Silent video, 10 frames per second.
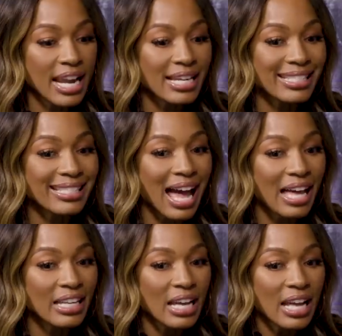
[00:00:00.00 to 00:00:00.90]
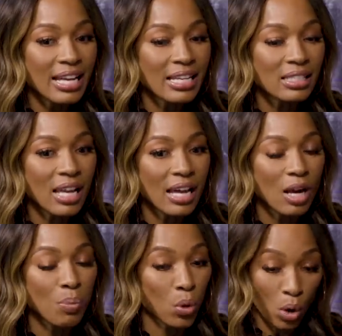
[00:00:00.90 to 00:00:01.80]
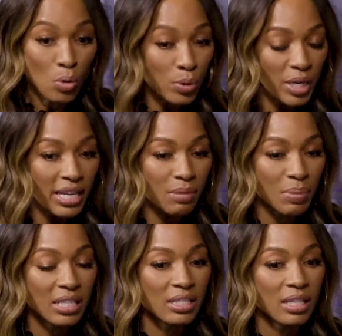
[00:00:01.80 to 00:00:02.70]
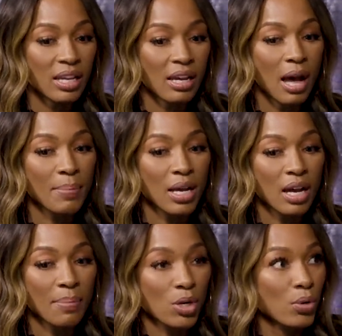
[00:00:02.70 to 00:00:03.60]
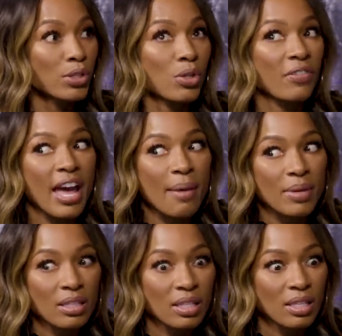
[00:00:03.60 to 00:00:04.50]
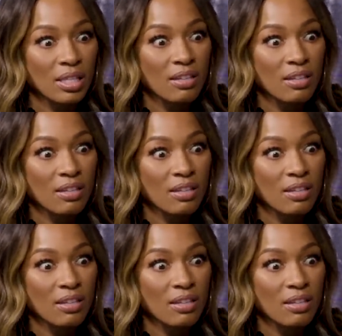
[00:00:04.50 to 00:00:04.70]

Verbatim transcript: and it's not and it's not appropriate but it's a i'm a i'm a creature of habit the the